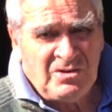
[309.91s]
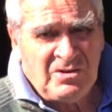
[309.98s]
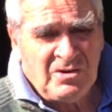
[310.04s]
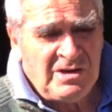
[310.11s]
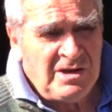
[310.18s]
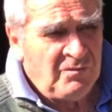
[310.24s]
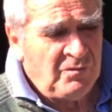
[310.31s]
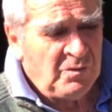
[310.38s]
to
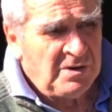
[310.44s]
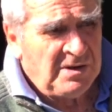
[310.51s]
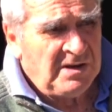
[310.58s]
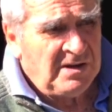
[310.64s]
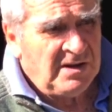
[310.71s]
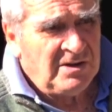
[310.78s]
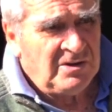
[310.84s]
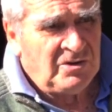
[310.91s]
give
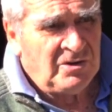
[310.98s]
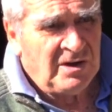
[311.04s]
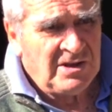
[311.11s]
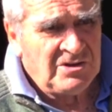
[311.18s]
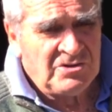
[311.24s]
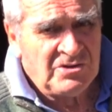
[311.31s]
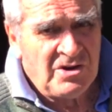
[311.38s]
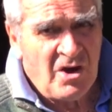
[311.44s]
you to
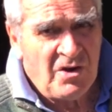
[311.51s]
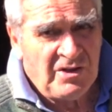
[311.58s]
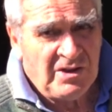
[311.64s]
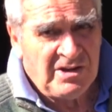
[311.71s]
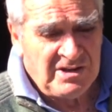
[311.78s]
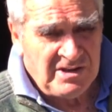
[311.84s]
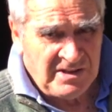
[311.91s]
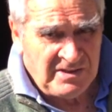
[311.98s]
let you know that
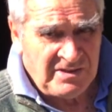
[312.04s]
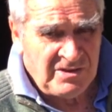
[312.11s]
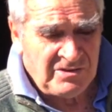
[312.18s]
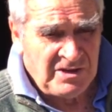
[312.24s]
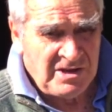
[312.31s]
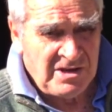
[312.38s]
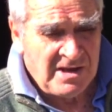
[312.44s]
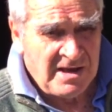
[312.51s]

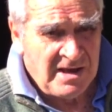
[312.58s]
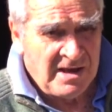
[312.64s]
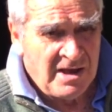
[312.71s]
the